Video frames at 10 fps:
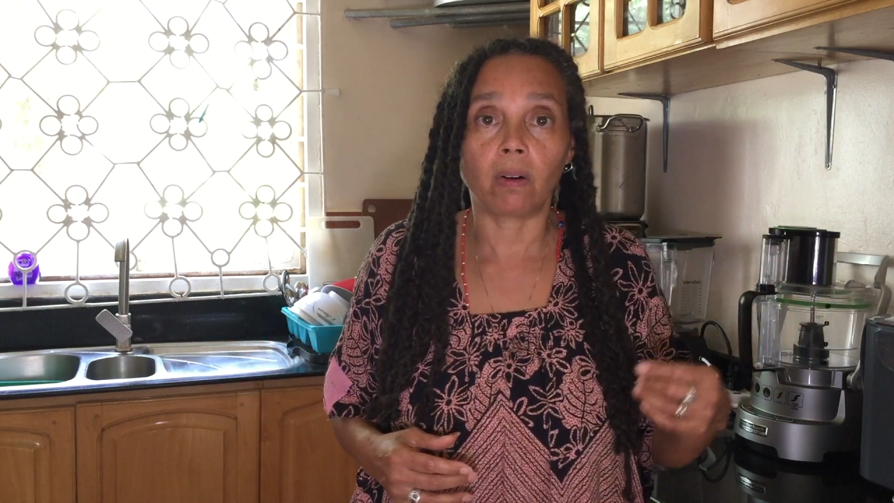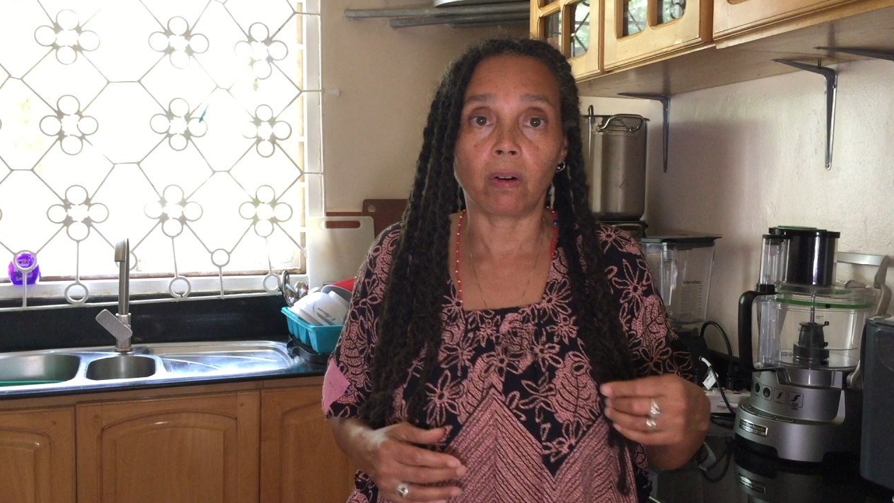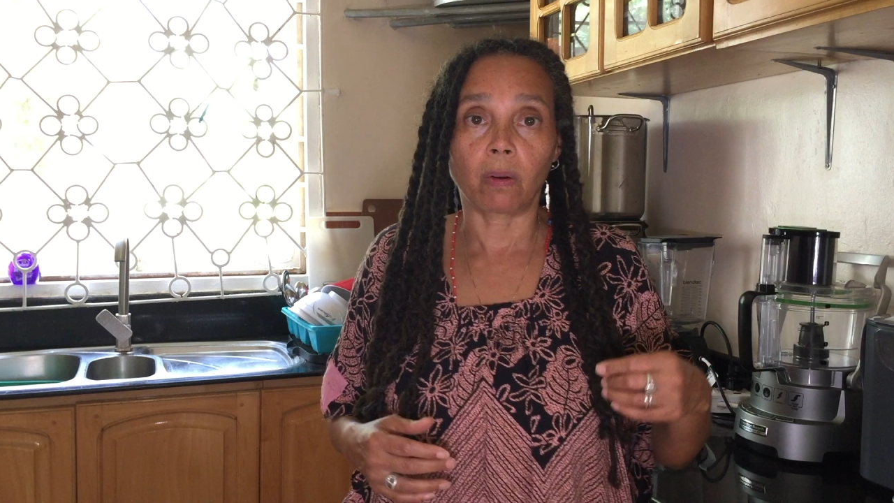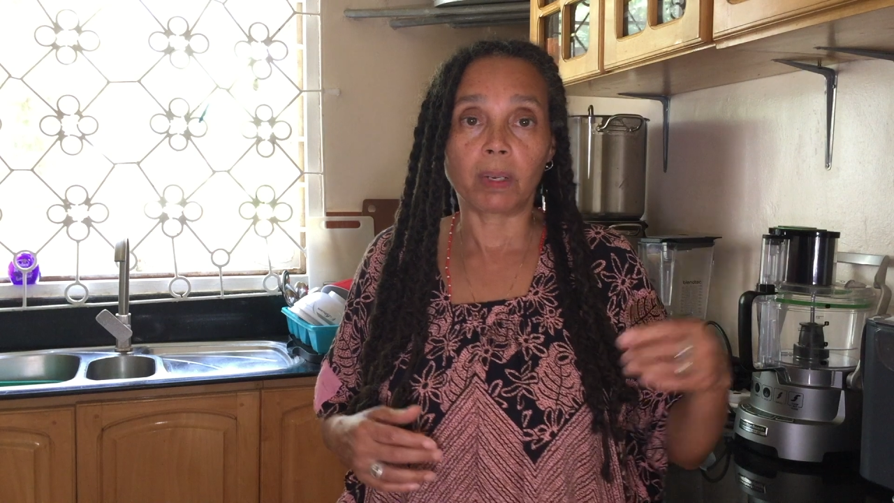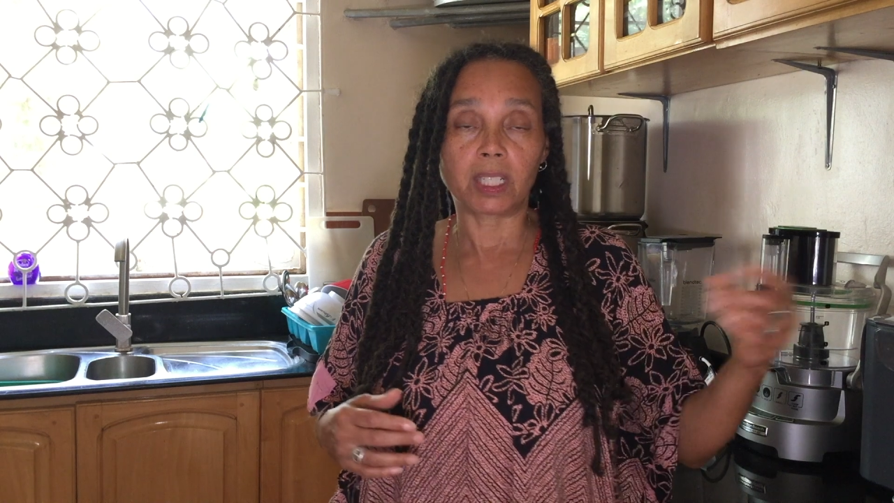
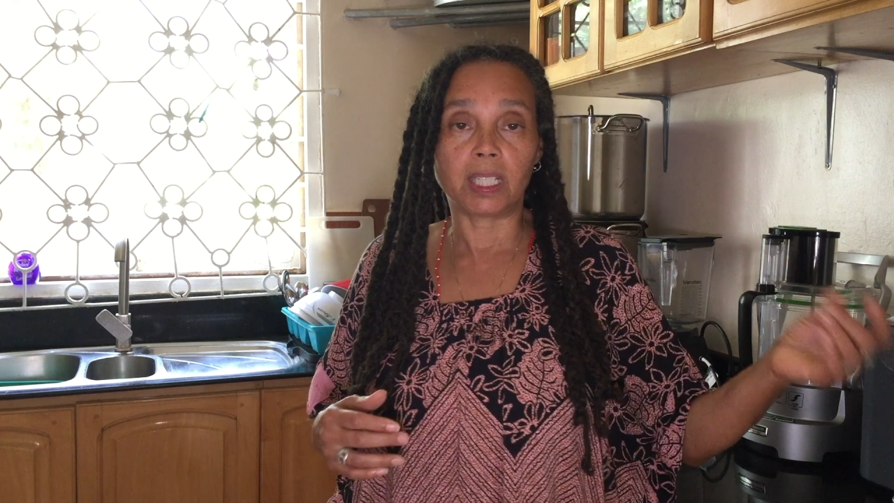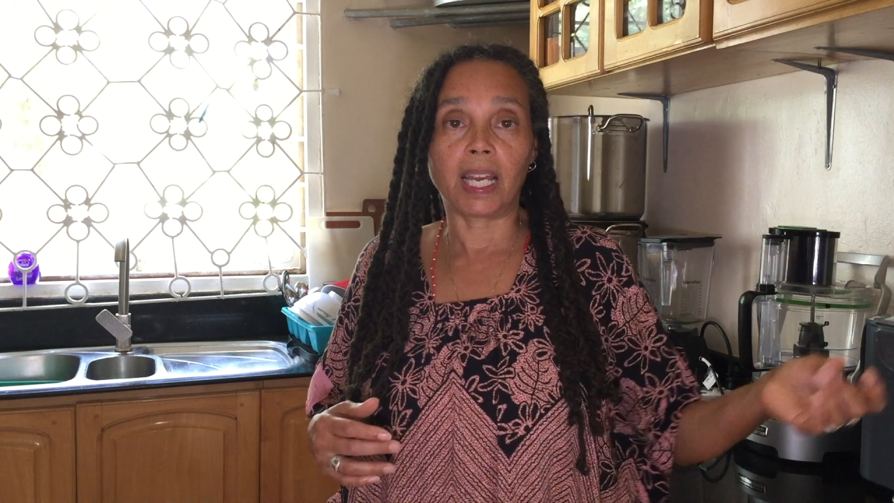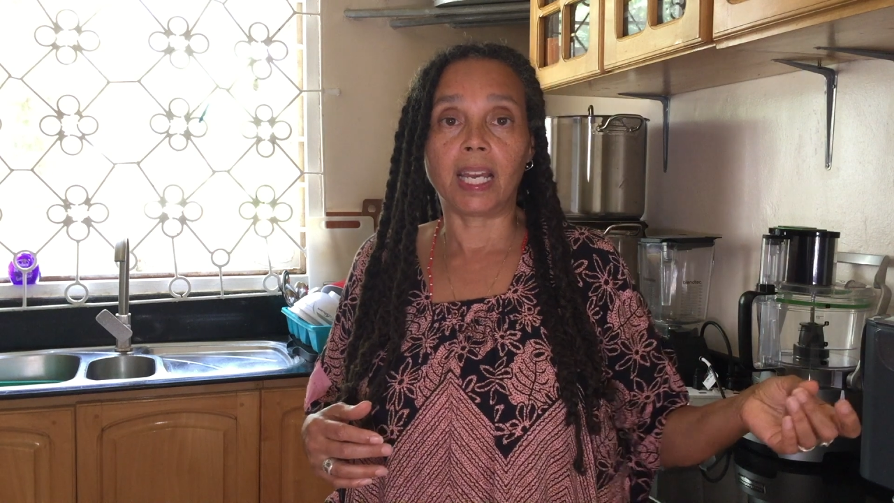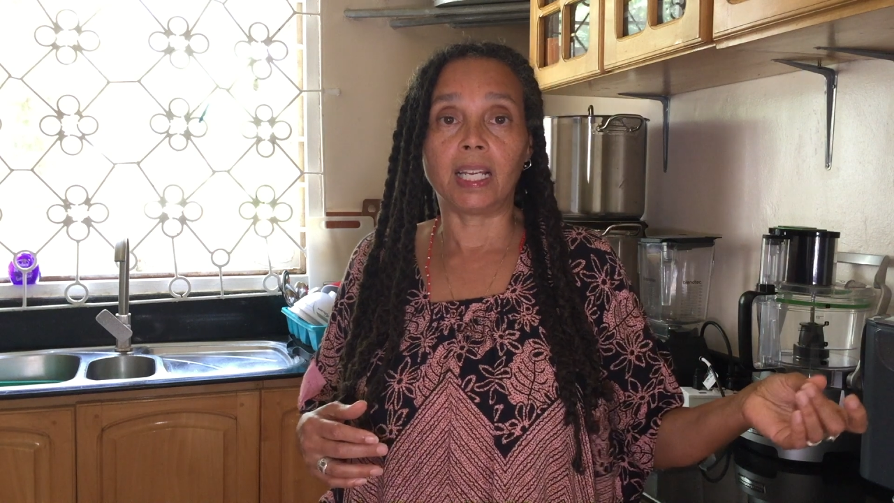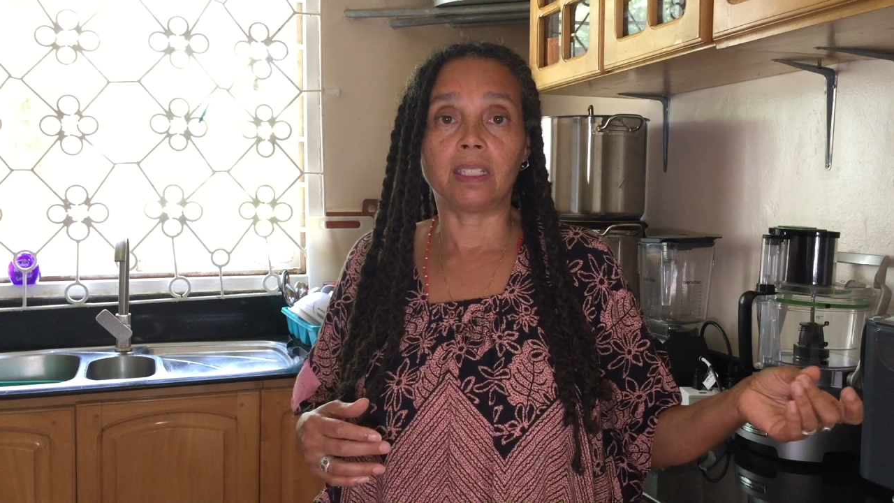Or which
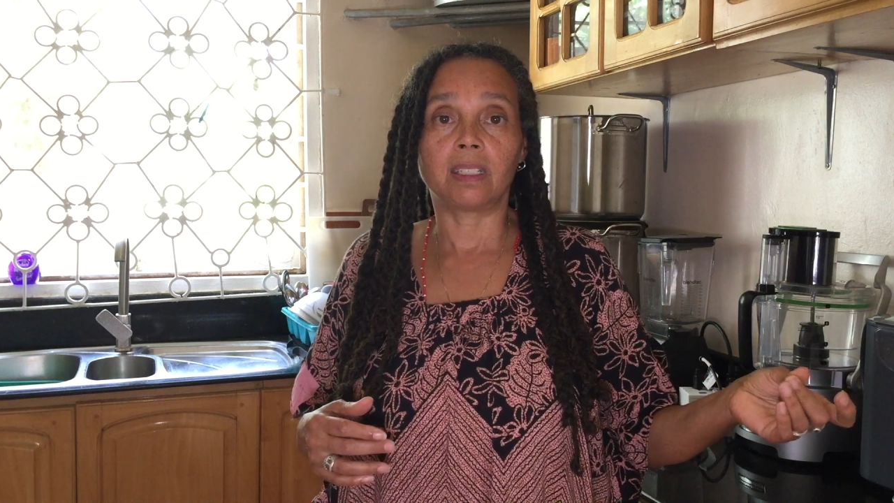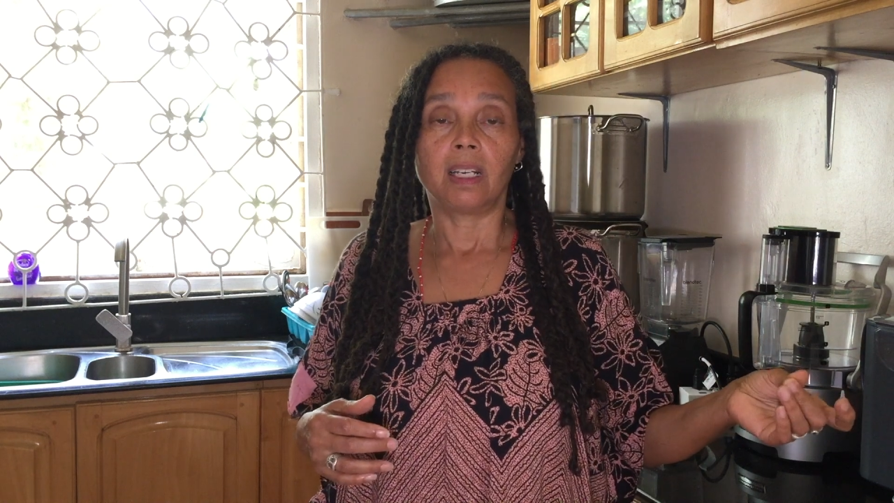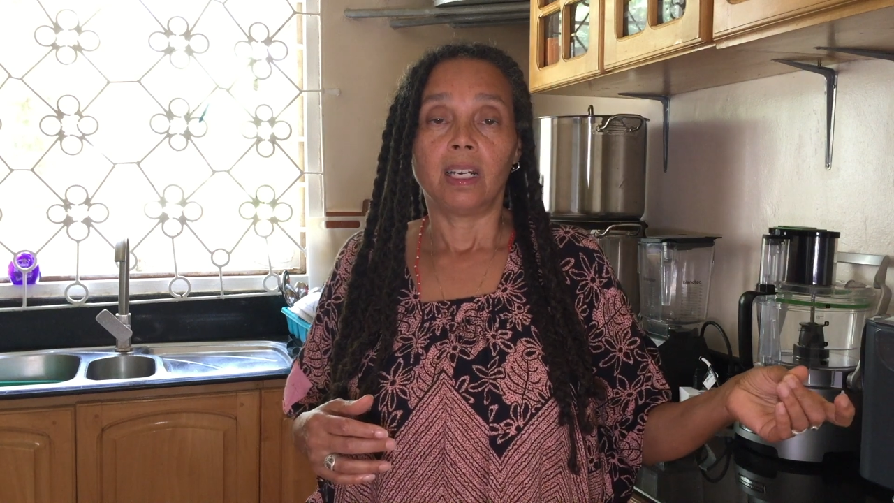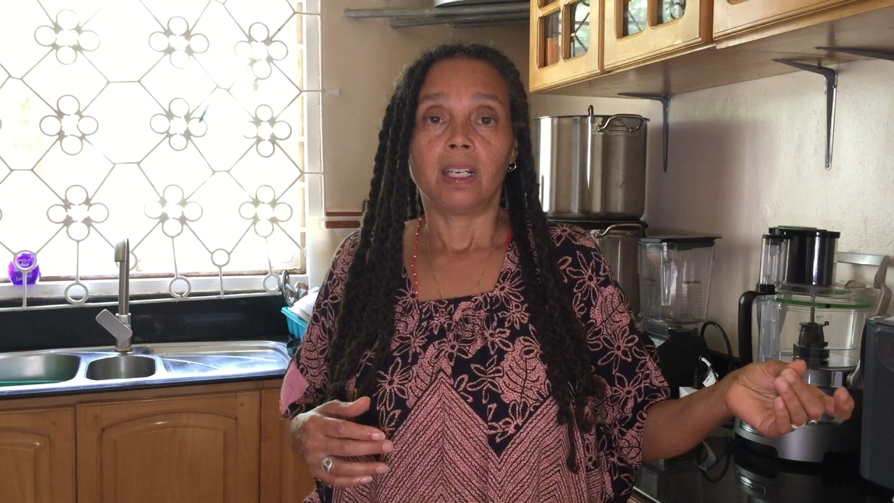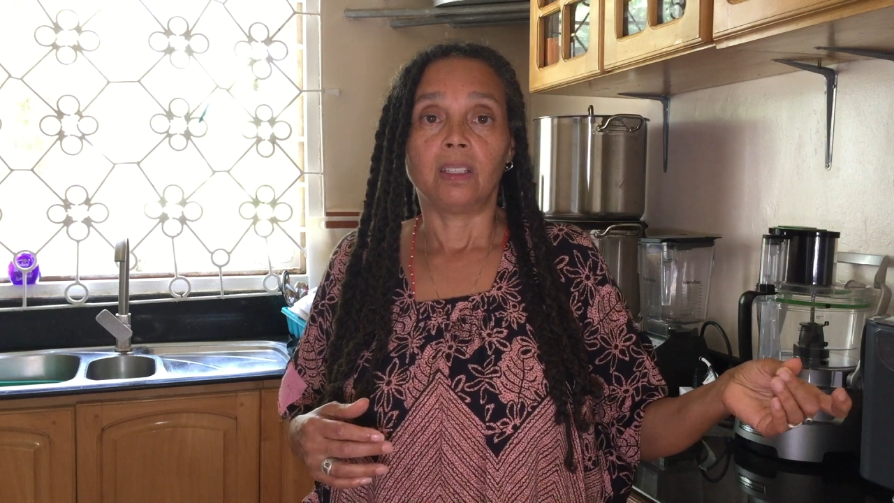days